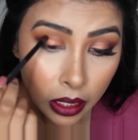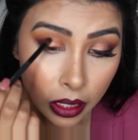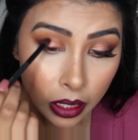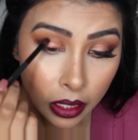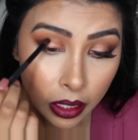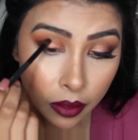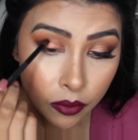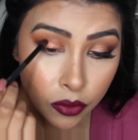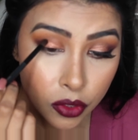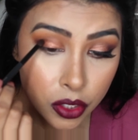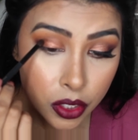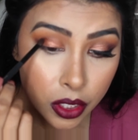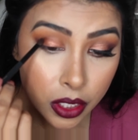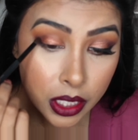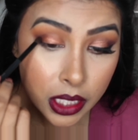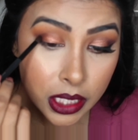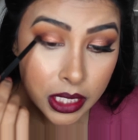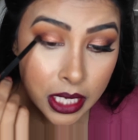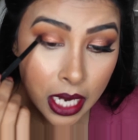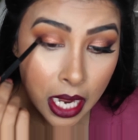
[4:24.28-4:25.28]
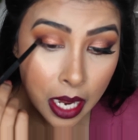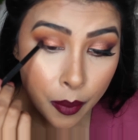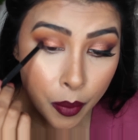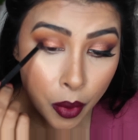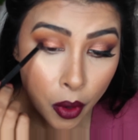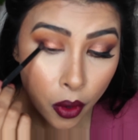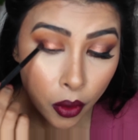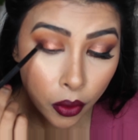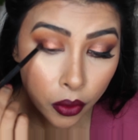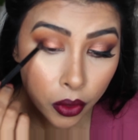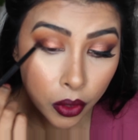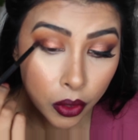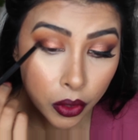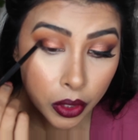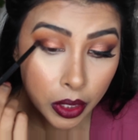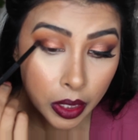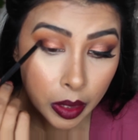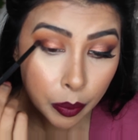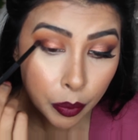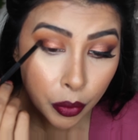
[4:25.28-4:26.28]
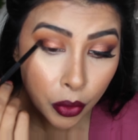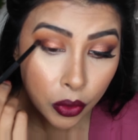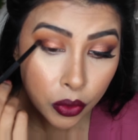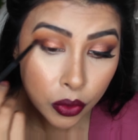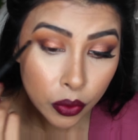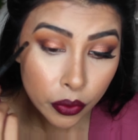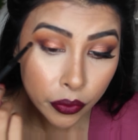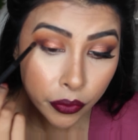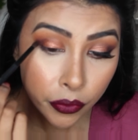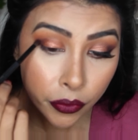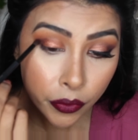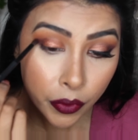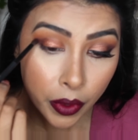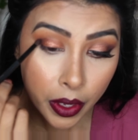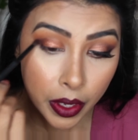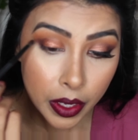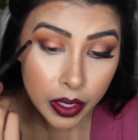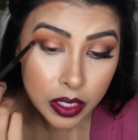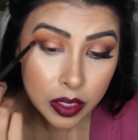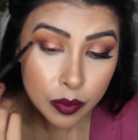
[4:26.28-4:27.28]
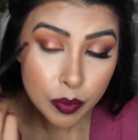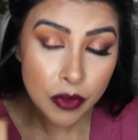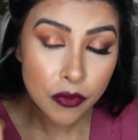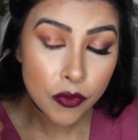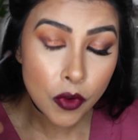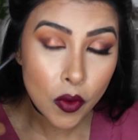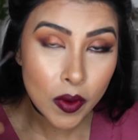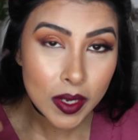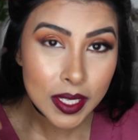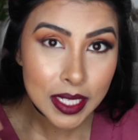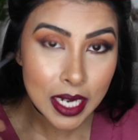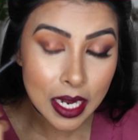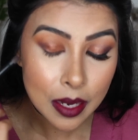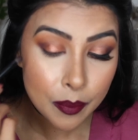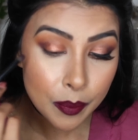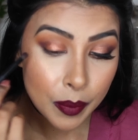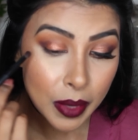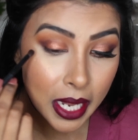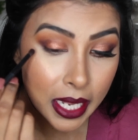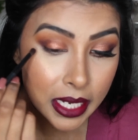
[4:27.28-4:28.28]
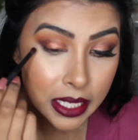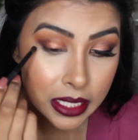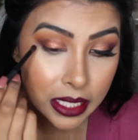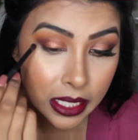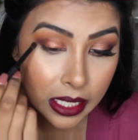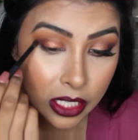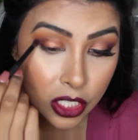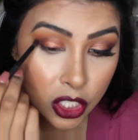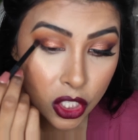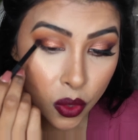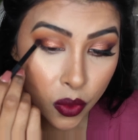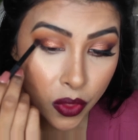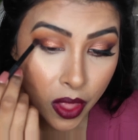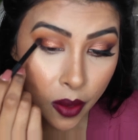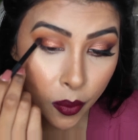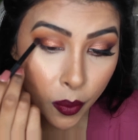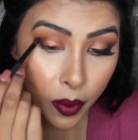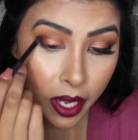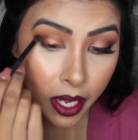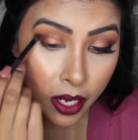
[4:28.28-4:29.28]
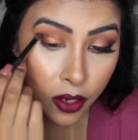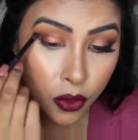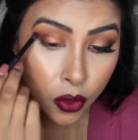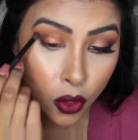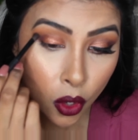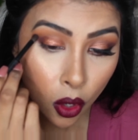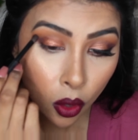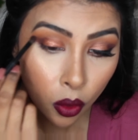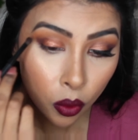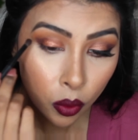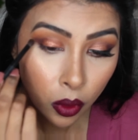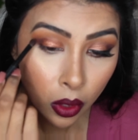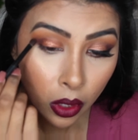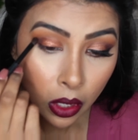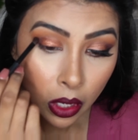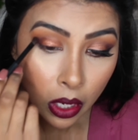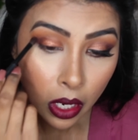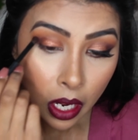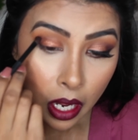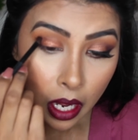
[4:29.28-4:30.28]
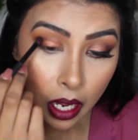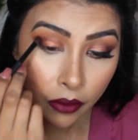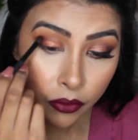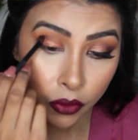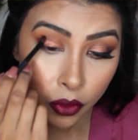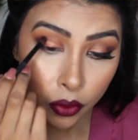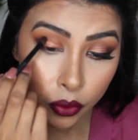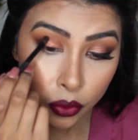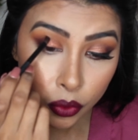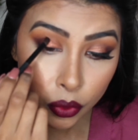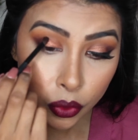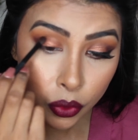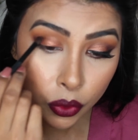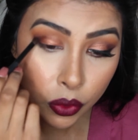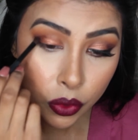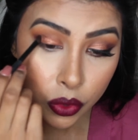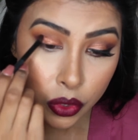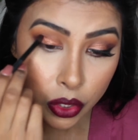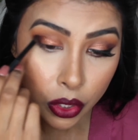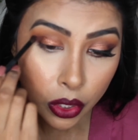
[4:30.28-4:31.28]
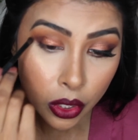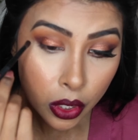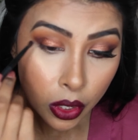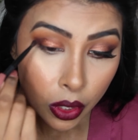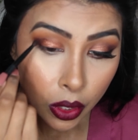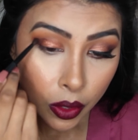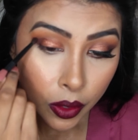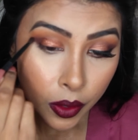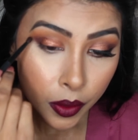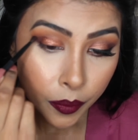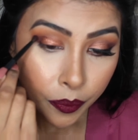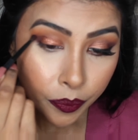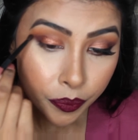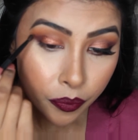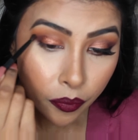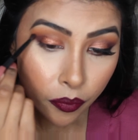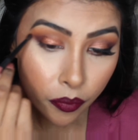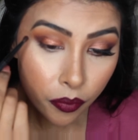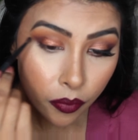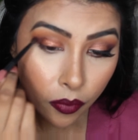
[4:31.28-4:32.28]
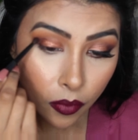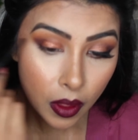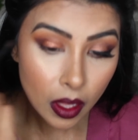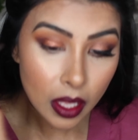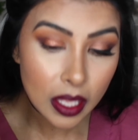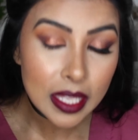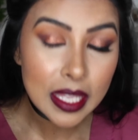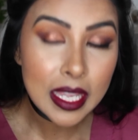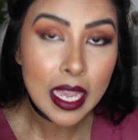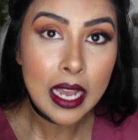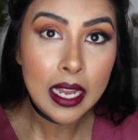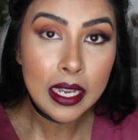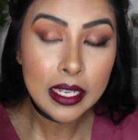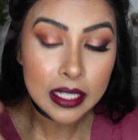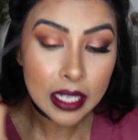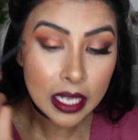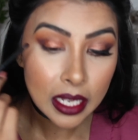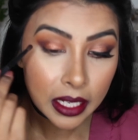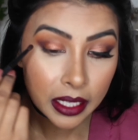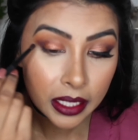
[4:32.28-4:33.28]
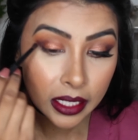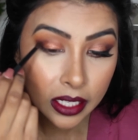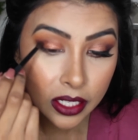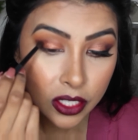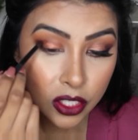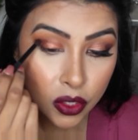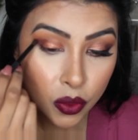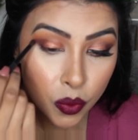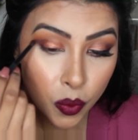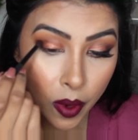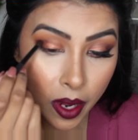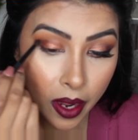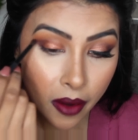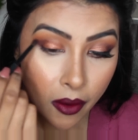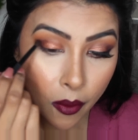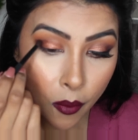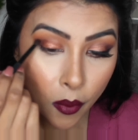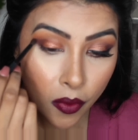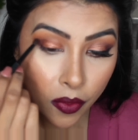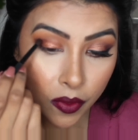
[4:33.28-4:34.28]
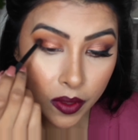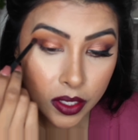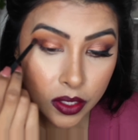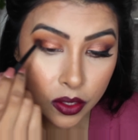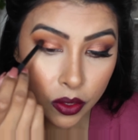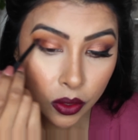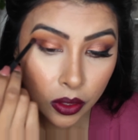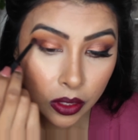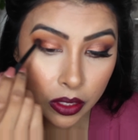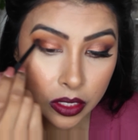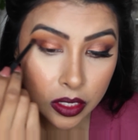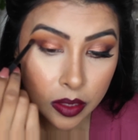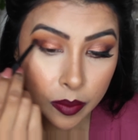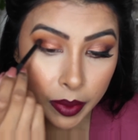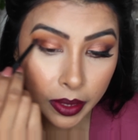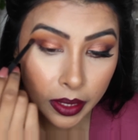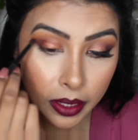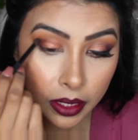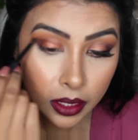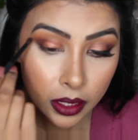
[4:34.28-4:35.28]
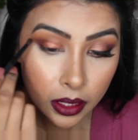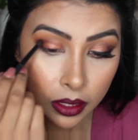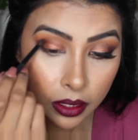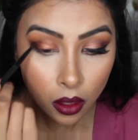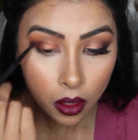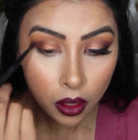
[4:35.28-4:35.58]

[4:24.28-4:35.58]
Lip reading: And I'm just going to tap on the product first before I start blending, so that way I know I've got a good guideline as to where I want this colour to be.